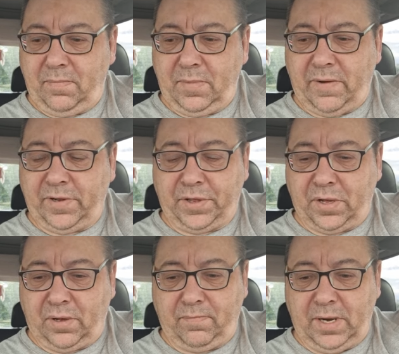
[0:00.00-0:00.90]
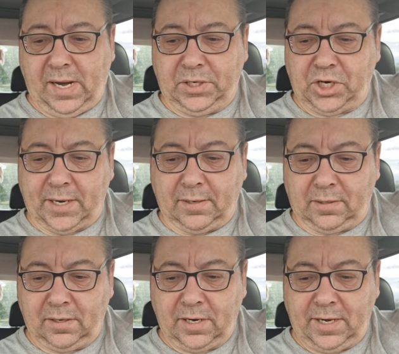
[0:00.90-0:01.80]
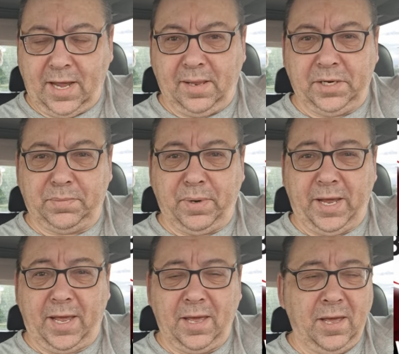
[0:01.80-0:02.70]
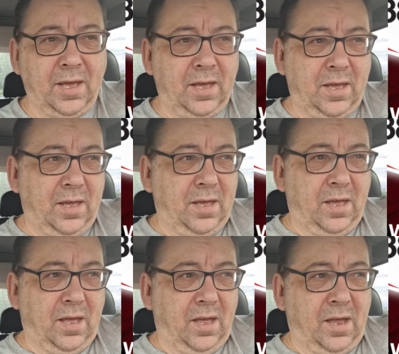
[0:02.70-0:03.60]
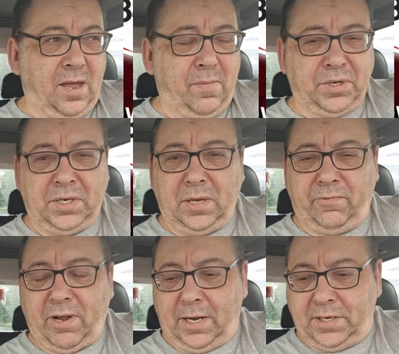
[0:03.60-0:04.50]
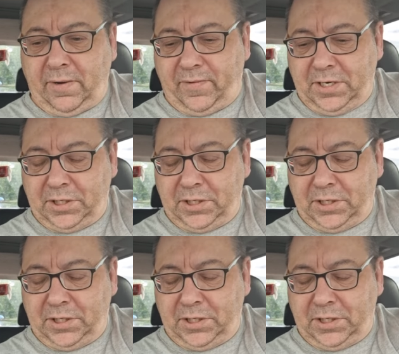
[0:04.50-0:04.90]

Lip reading: Never thought my channel would get this big. Still relatively